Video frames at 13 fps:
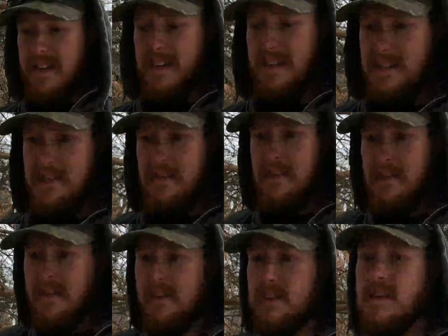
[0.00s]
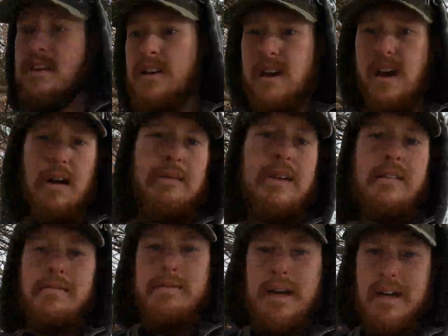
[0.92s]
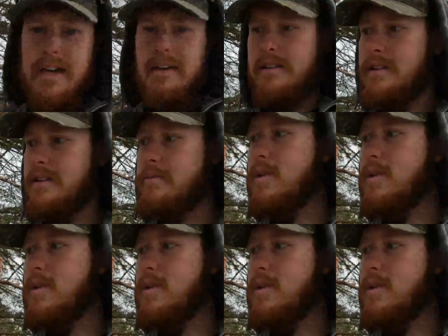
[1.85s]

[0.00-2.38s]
catch anything. I'll be coming back out here